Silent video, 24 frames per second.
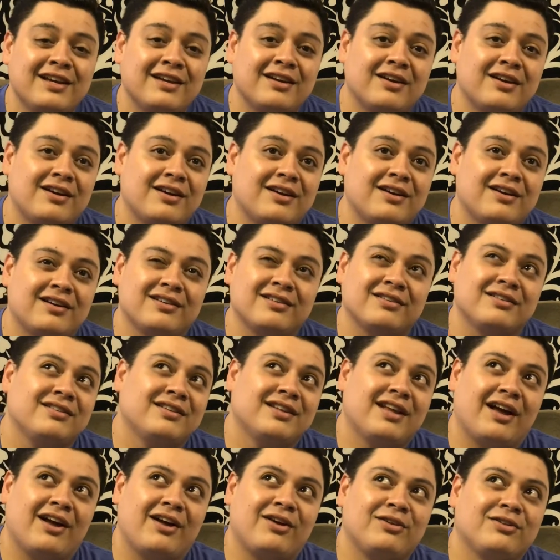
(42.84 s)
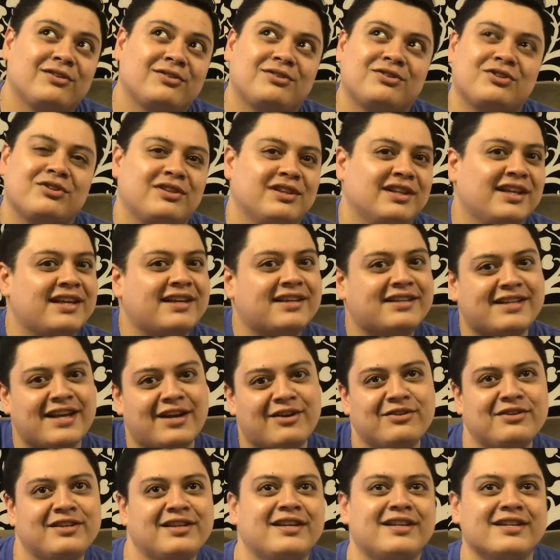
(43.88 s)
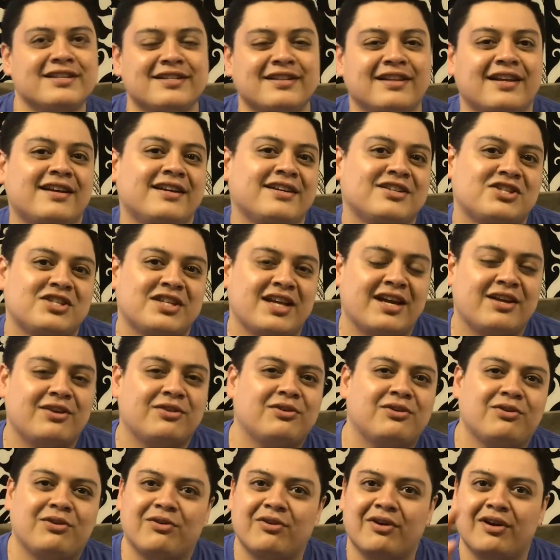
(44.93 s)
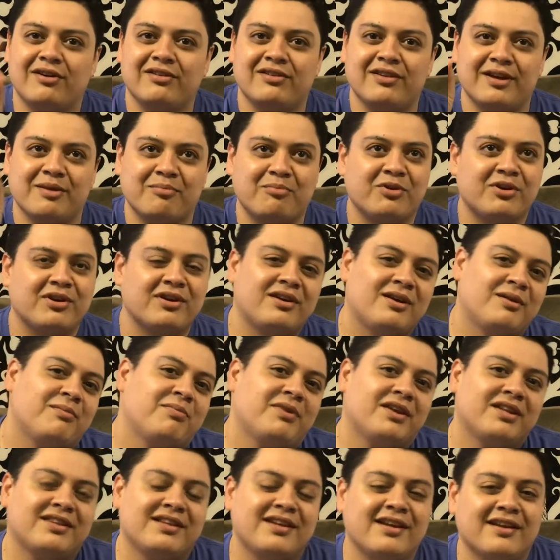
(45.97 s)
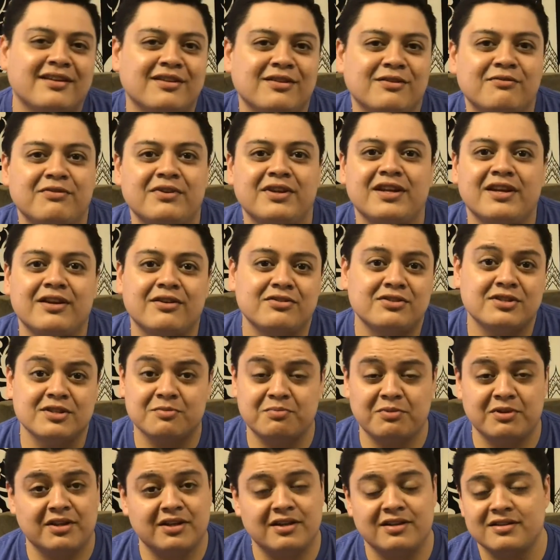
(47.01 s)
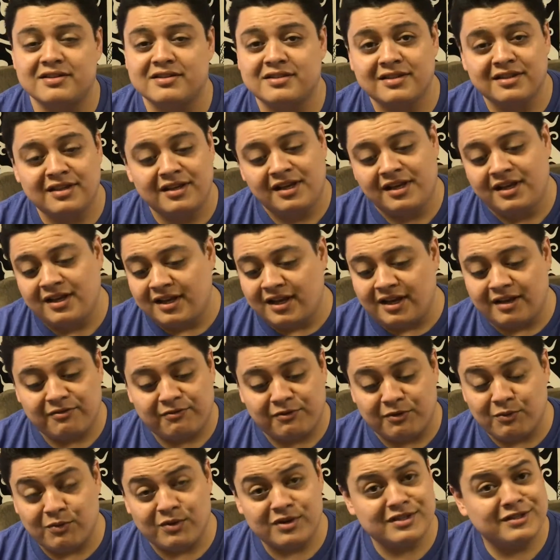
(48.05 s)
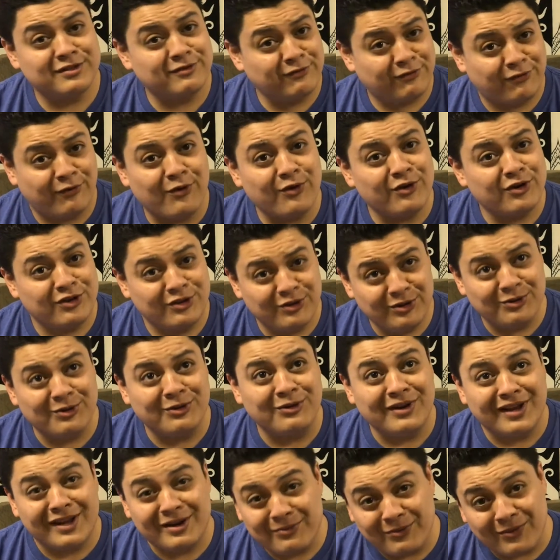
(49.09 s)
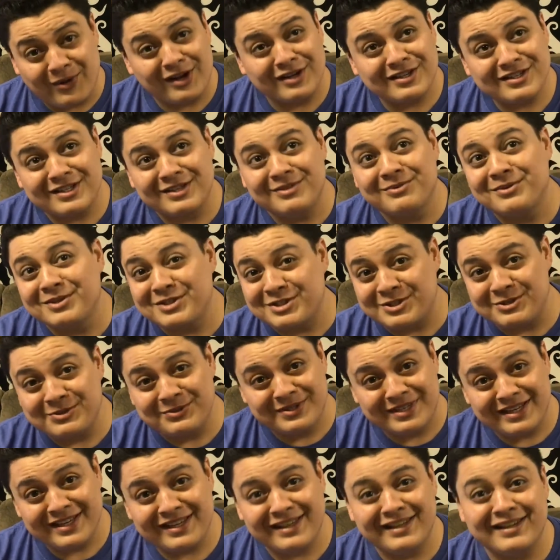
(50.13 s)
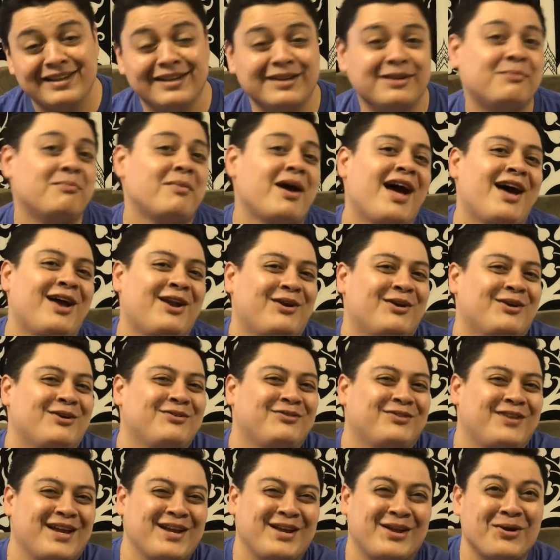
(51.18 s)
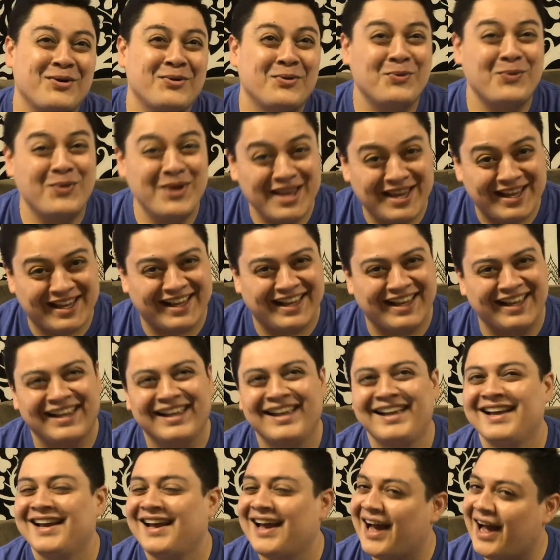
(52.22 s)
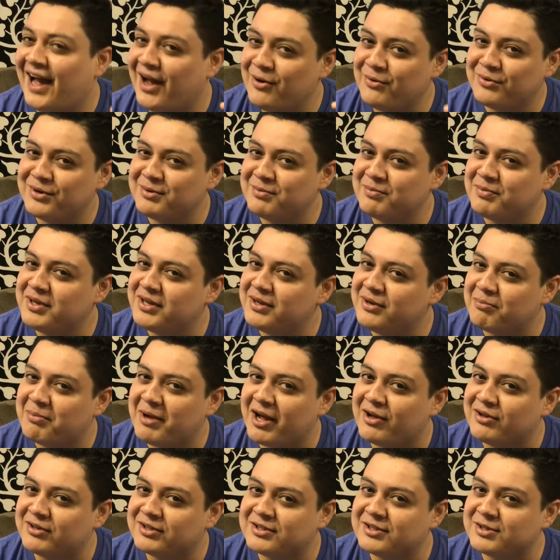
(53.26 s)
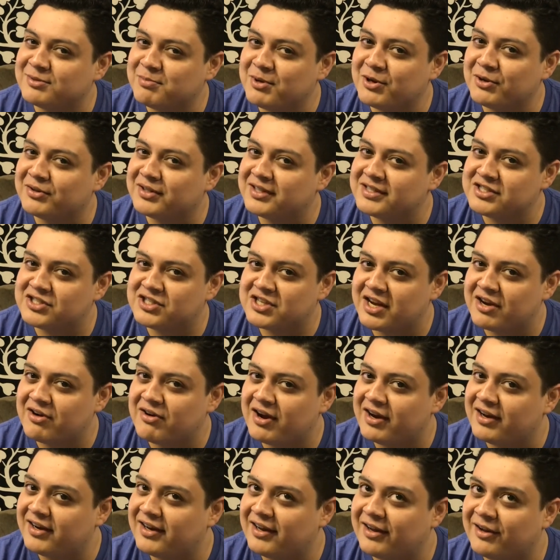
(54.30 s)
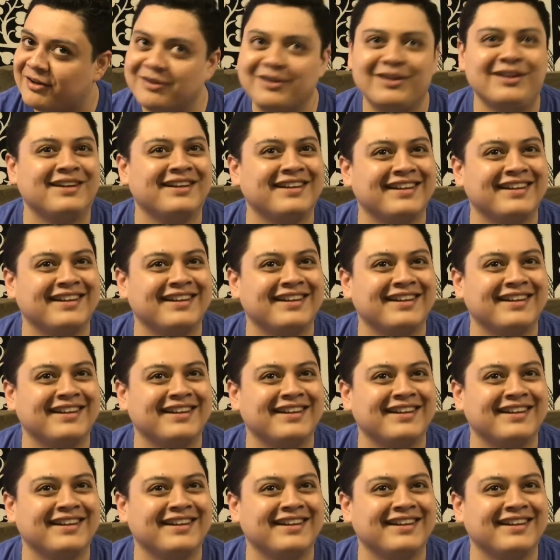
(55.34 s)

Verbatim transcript: Uh, I'll link down to his like channel, or I'll like put it up at the end of the video, just because if it wasn't for you and watching what you did in a matter of like a week, I wouldn't be about to smoke this J right now.